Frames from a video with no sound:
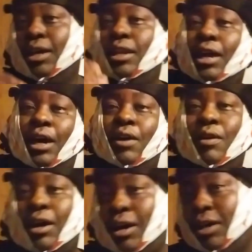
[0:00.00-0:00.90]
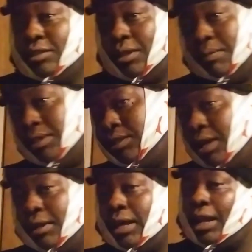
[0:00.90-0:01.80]
now uh, some of the
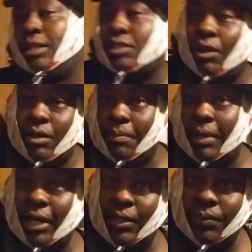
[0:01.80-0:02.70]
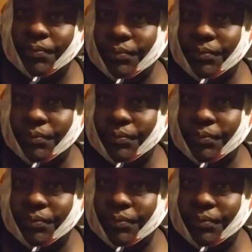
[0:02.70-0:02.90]
stuff that i talk about